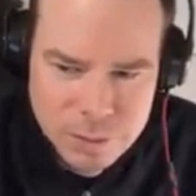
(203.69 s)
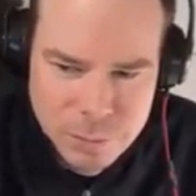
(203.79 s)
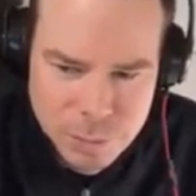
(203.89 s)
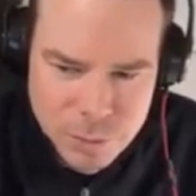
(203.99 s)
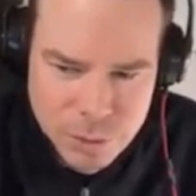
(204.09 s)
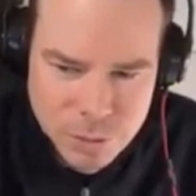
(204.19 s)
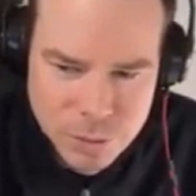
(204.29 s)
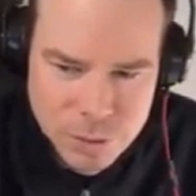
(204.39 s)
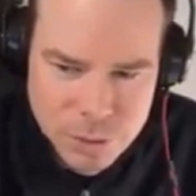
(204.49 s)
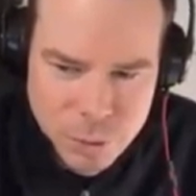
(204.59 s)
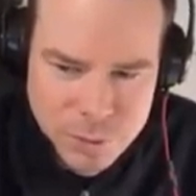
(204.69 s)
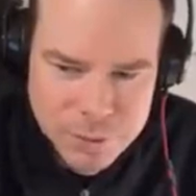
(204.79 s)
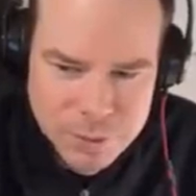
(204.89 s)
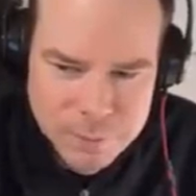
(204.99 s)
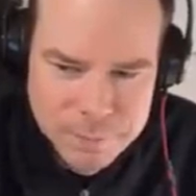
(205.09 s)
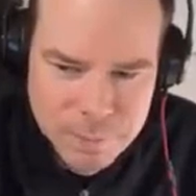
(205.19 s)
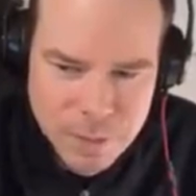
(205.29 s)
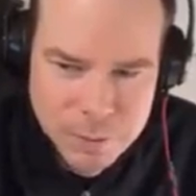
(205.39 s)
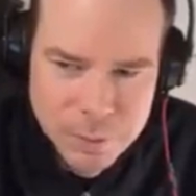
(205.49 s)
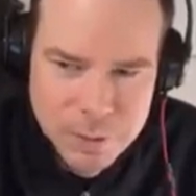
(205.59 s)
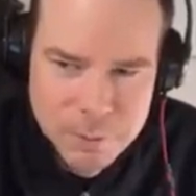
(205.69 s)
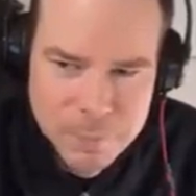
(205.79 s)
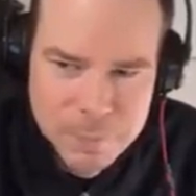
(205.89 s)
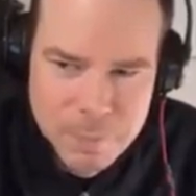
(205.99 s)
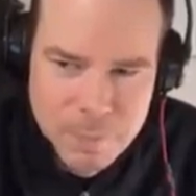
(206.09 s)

Let me turn it to twist. There we go.